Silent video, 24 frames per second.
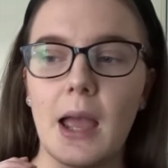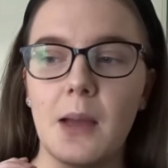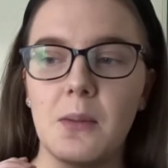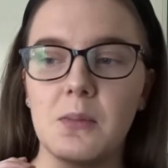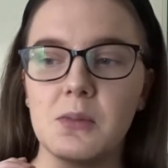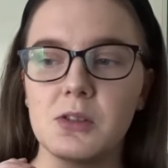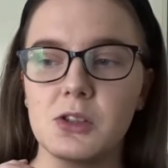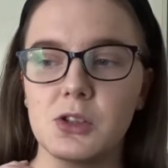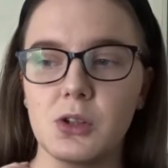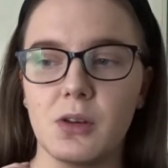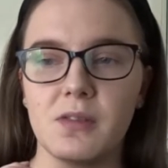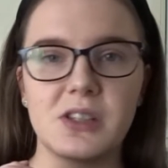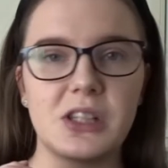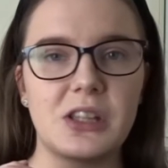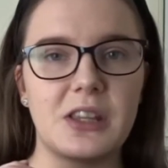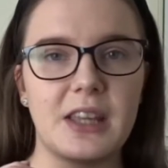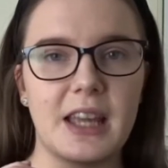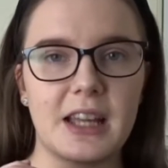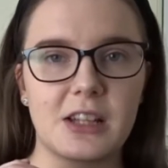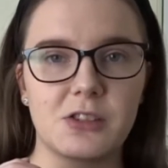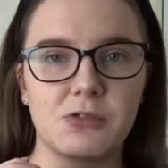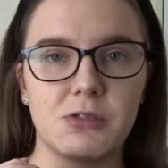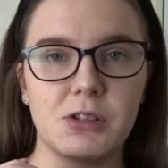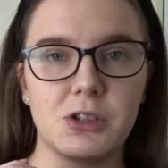so obviously the
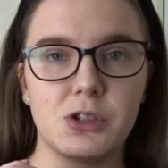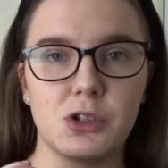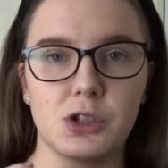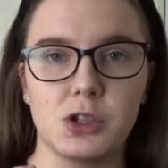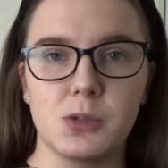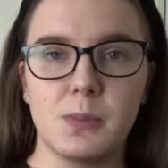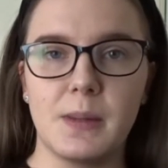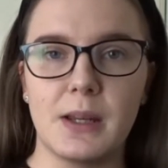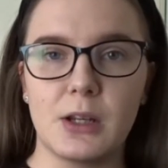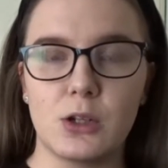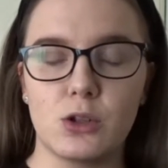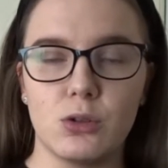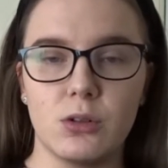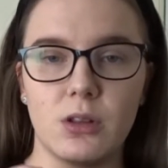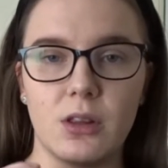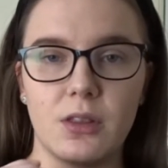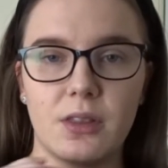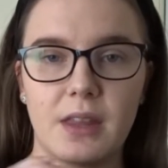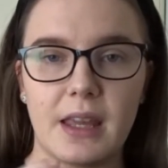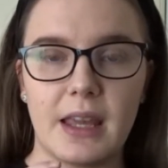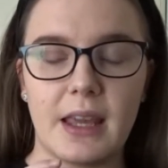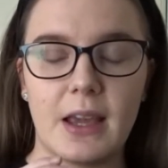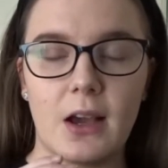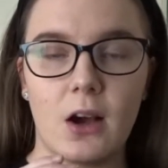x-rays just to make sure that
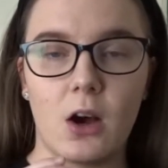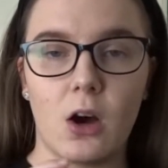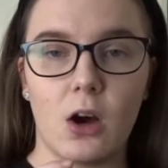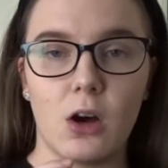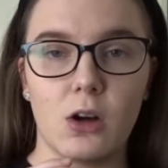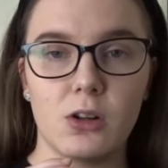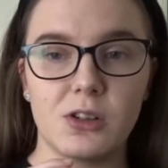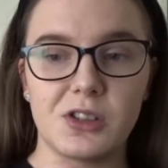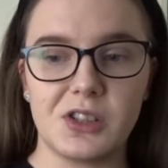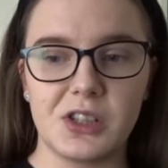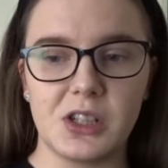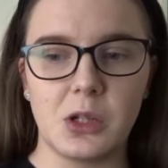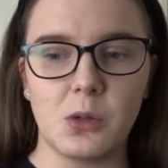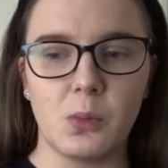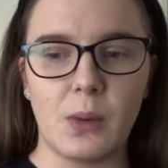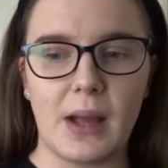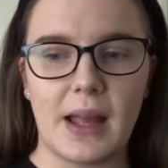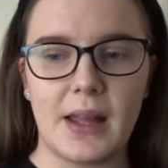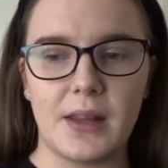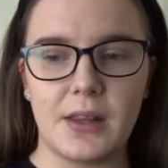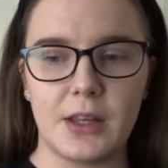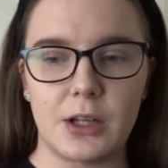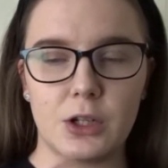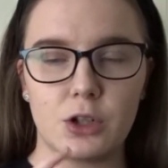they are still
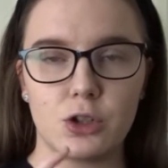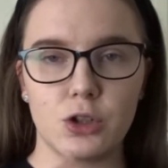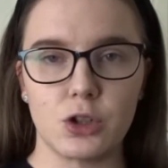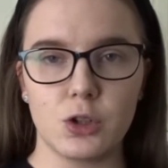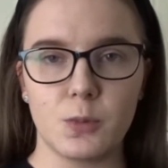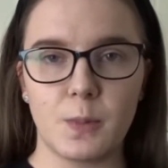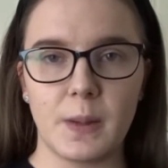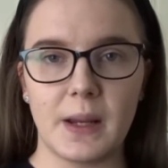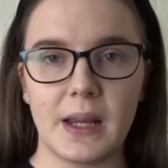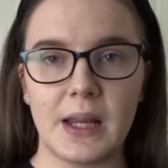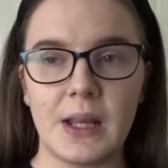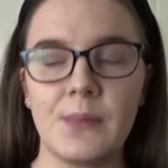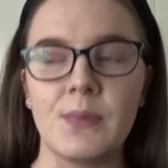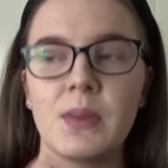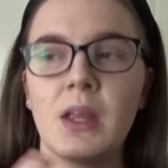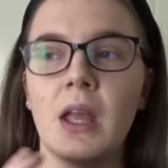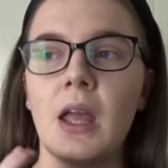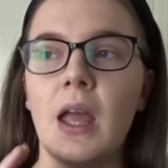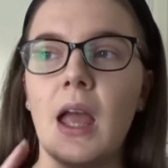where they should be.